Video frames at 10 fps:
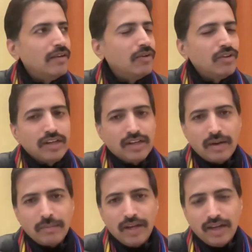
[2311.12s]
I was
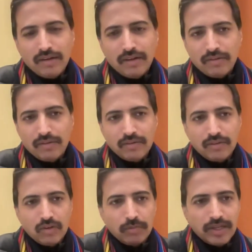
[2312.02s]

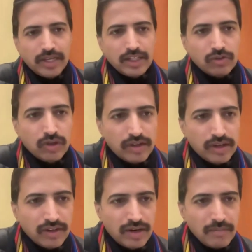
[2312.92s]
Mangesh
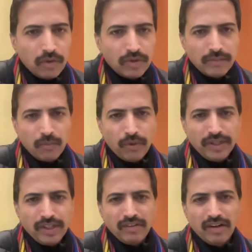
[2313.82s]
raised an important
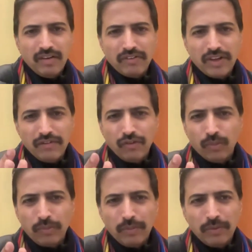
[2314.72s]
point that there are very
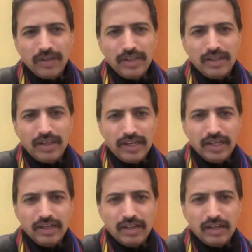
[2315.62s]
few people in
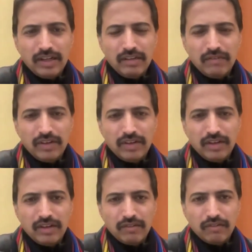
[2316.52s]
India that
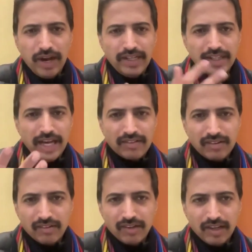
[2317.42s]
even file
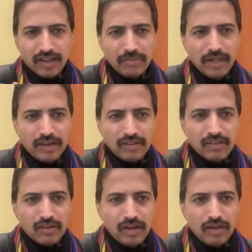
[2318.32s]
taxes, income
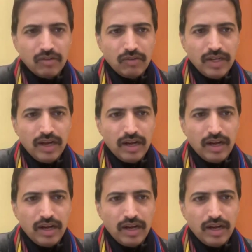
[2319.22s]
taxes, and it's very